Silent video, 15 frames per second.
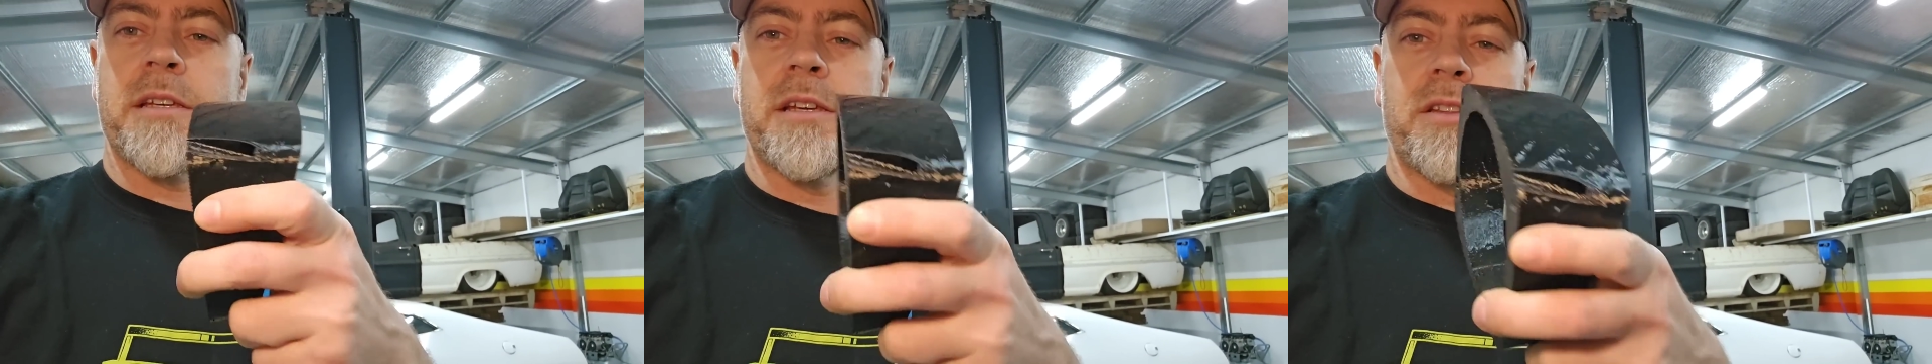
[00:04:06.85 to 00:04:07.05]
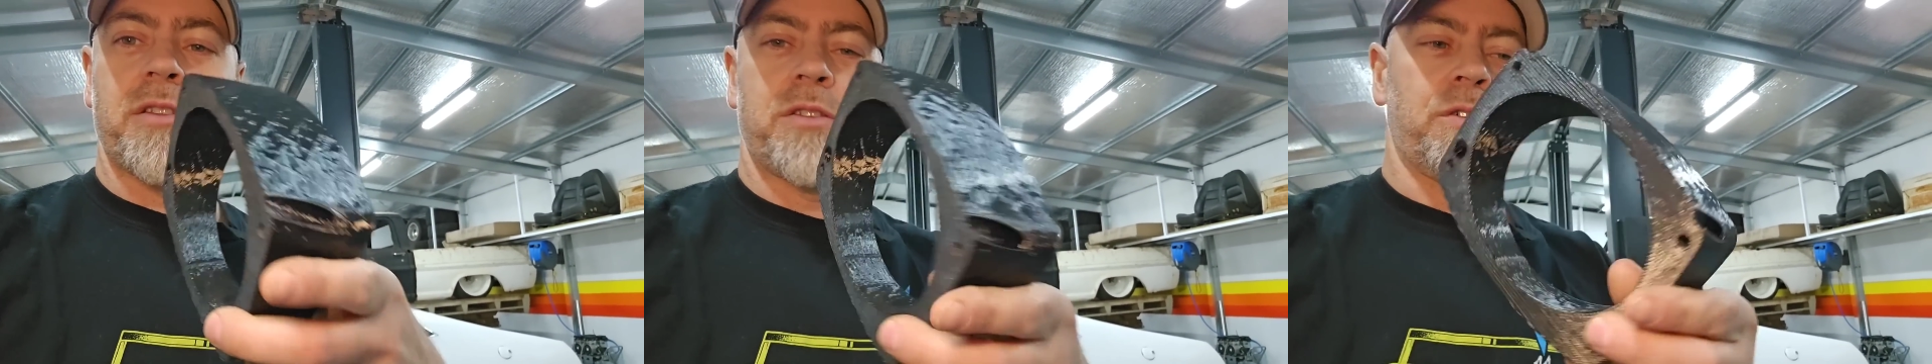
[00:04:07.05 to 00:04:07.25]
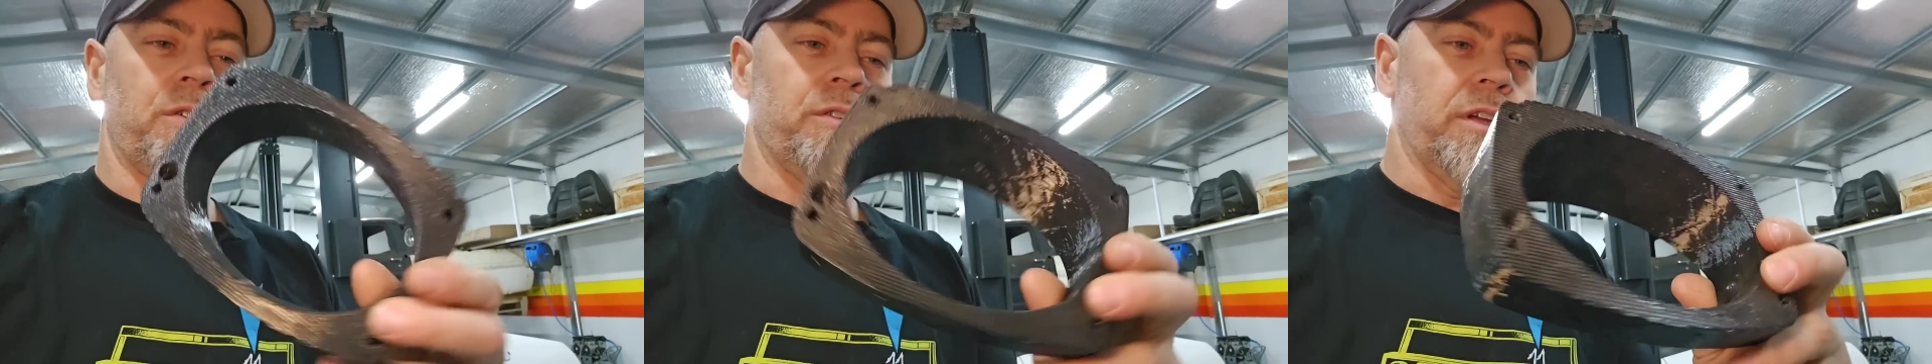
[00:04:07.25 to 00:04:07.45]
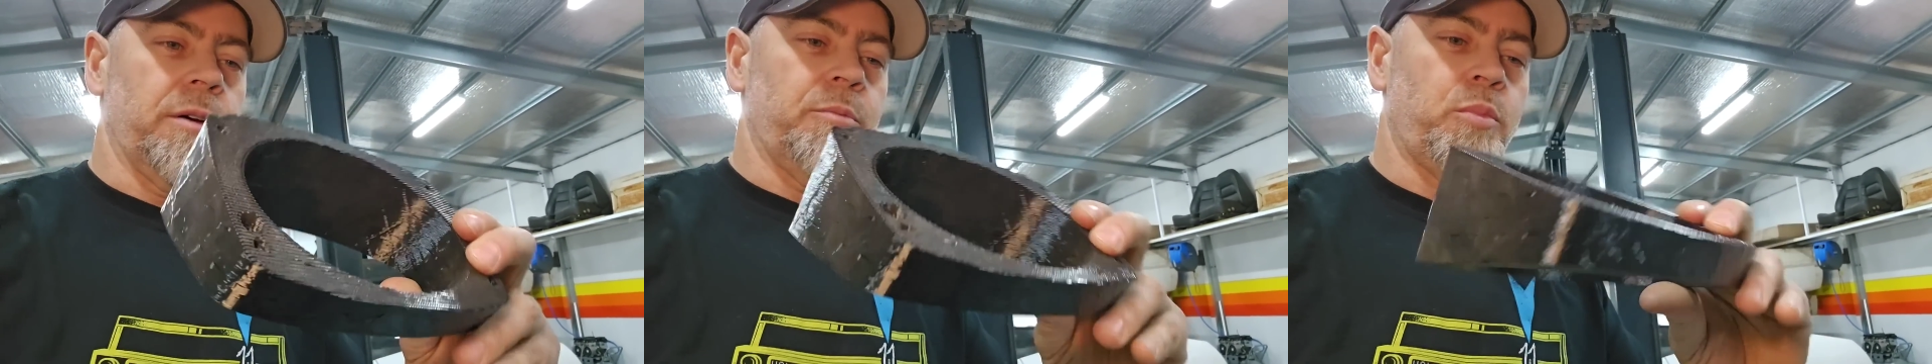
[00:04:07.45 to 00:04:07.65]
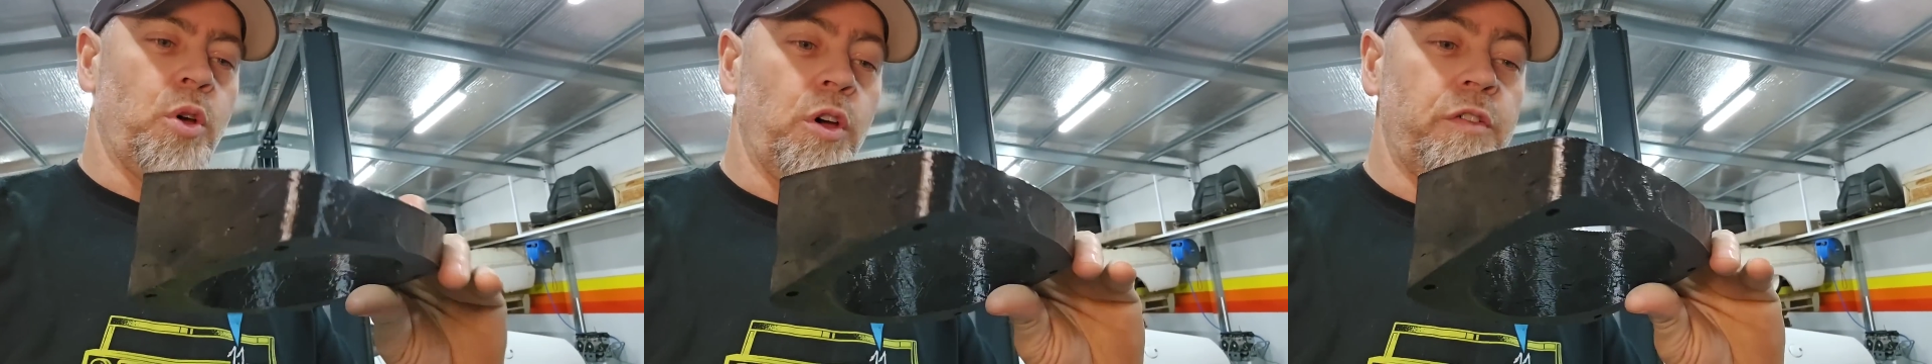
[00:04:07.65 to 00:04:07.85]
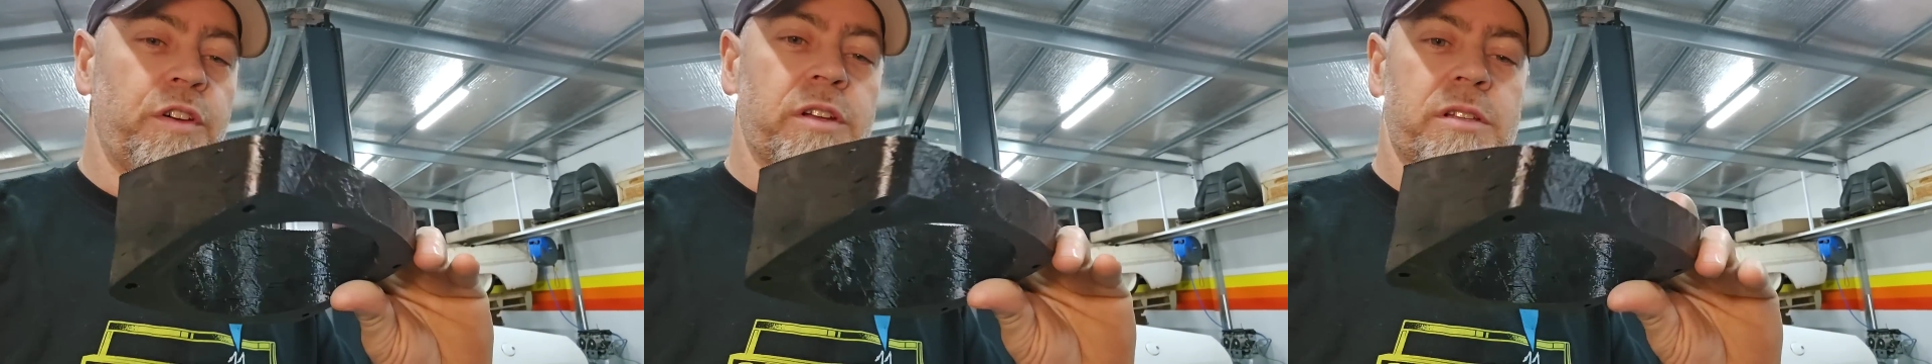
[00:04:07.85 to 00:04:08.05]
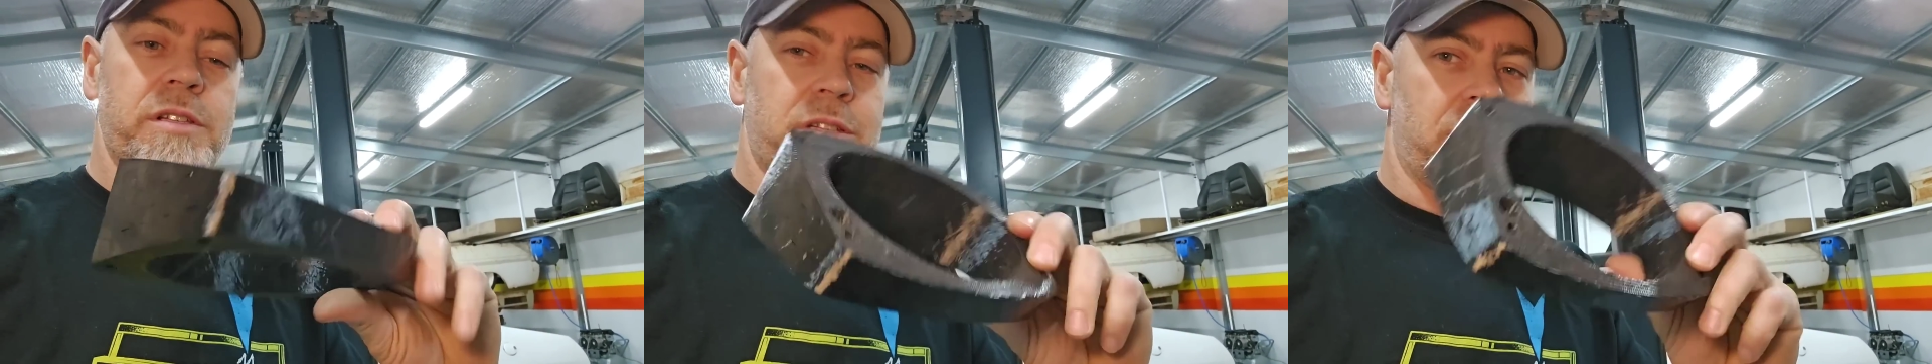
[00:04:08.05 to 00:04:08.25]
it turned out perfect.